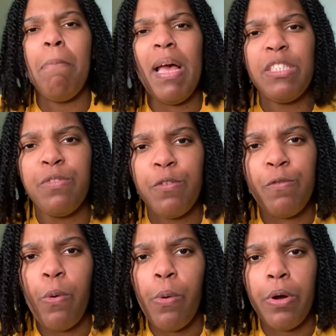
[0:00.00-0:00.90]
best foot
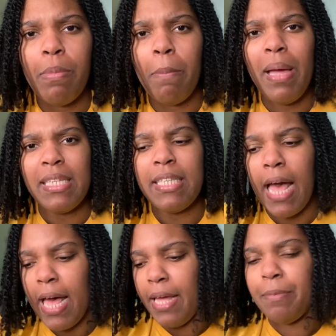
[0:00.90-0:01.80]
forward, my best
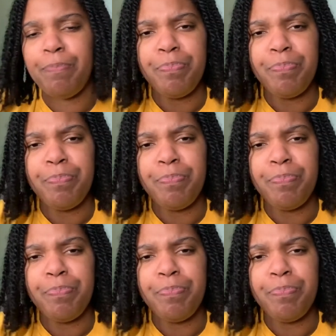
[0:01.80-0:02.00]
side.